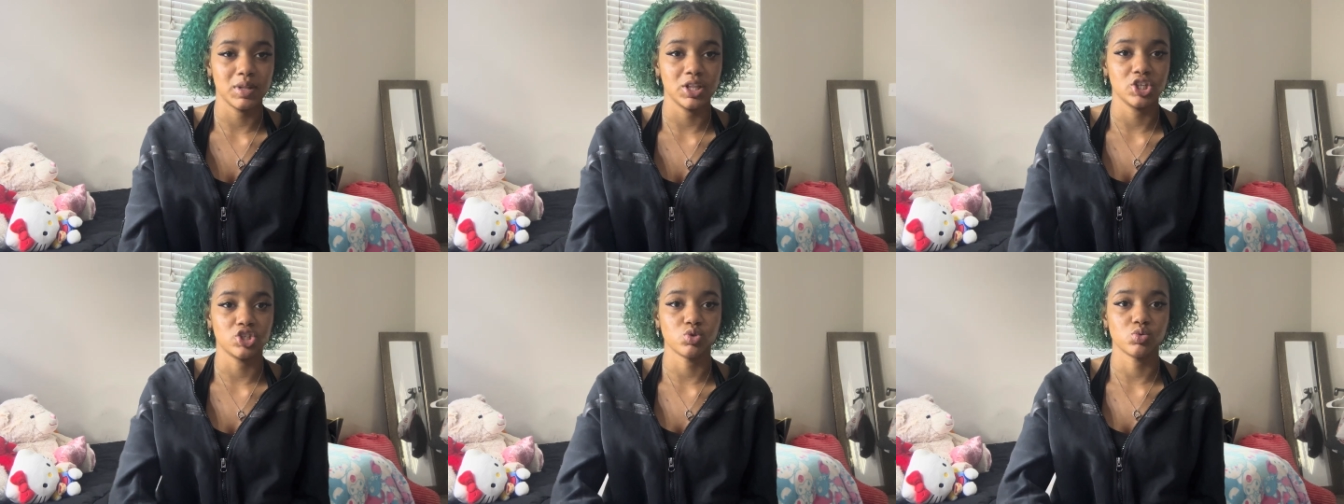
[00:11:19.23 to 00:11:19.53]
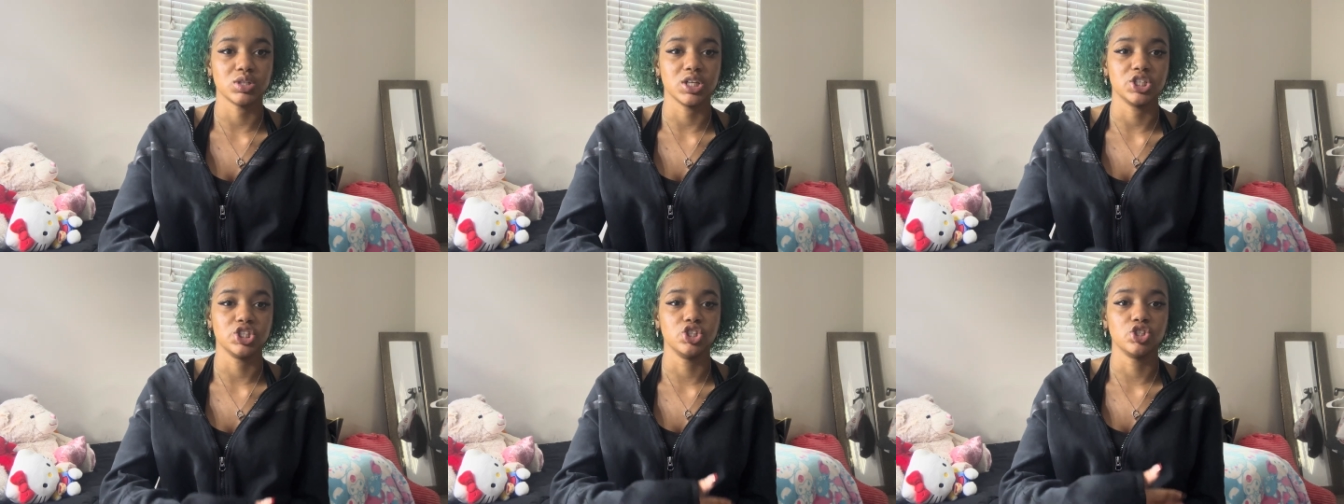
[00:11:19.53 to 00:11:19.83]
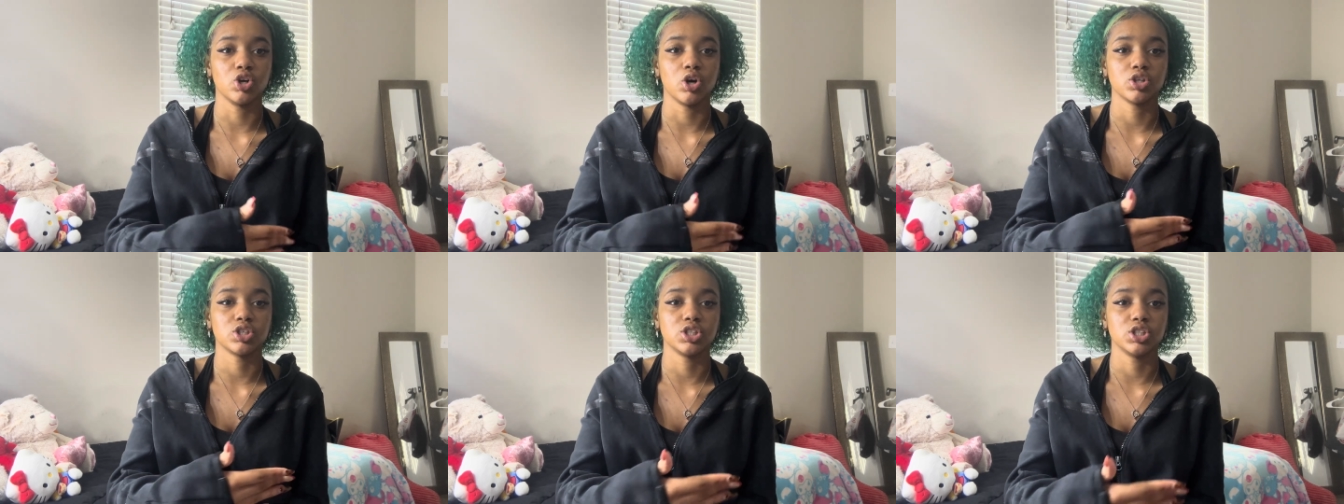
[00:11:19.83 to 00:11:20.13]
and then she was like, she
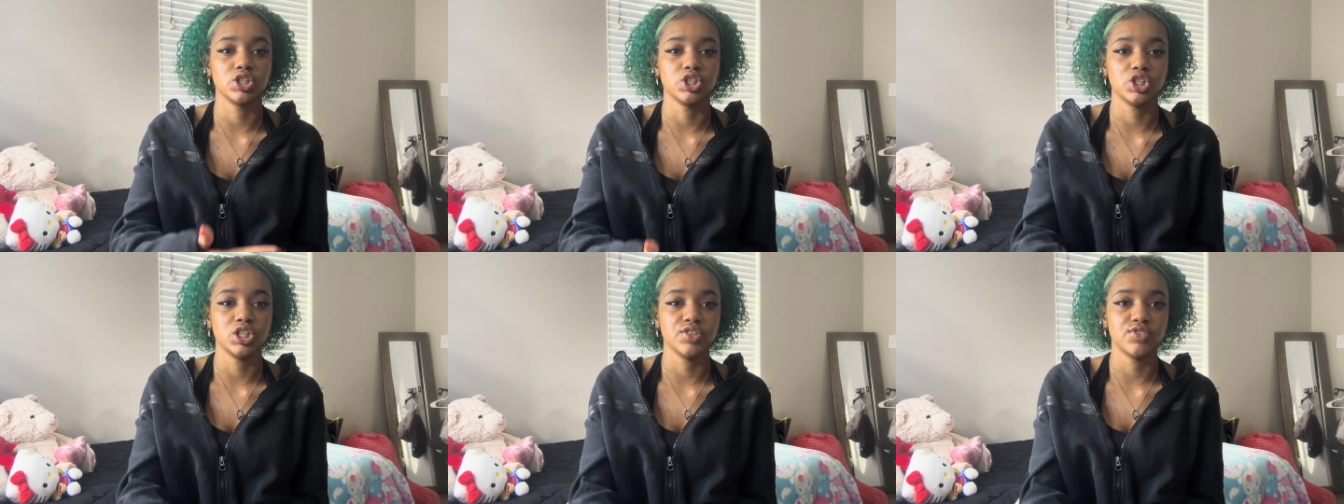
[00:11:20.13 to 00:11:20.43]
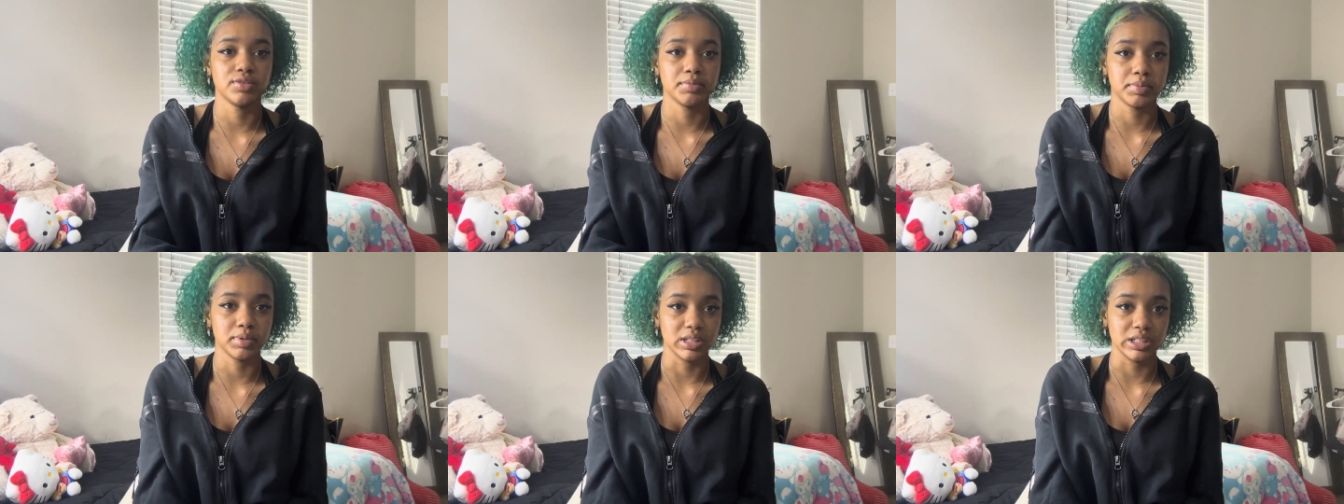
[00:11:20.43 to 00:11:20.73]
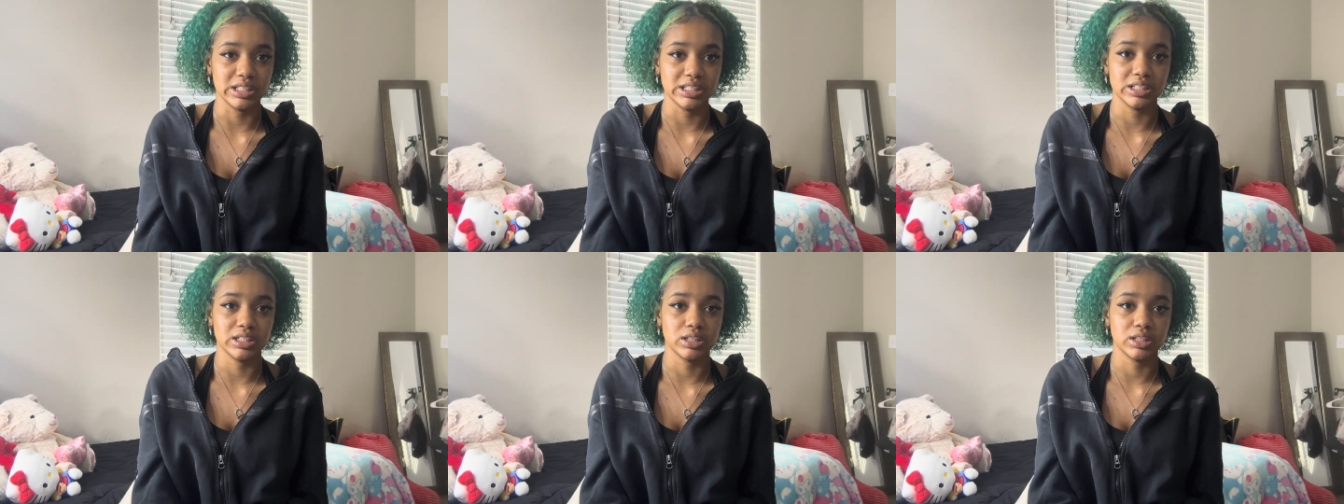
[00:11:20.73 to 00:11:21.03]
talked to the chief of
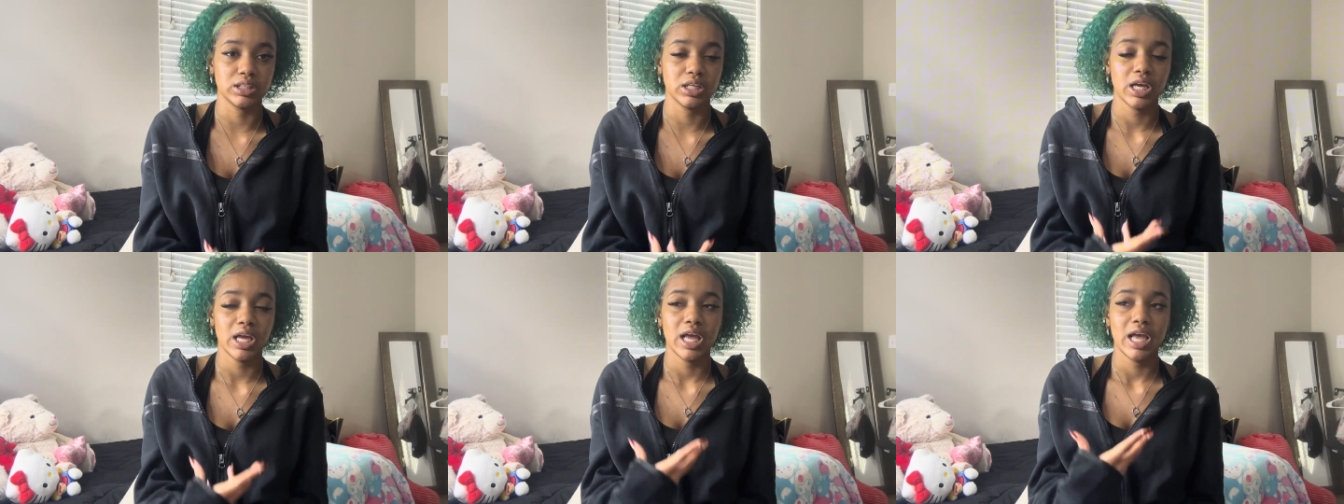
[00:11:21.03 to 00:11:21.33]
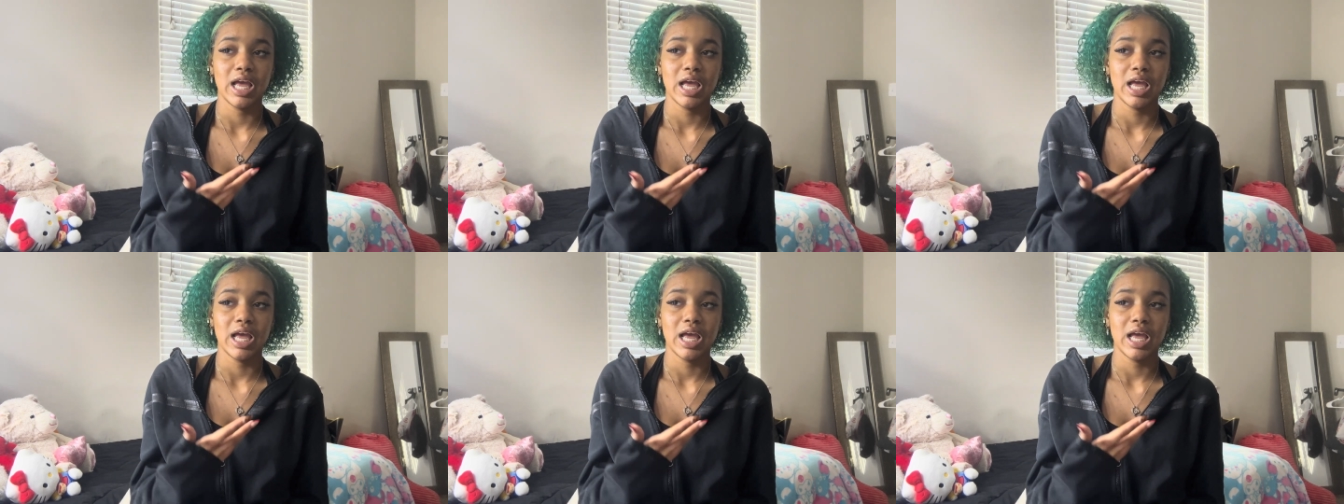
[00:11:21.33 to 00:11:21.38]
police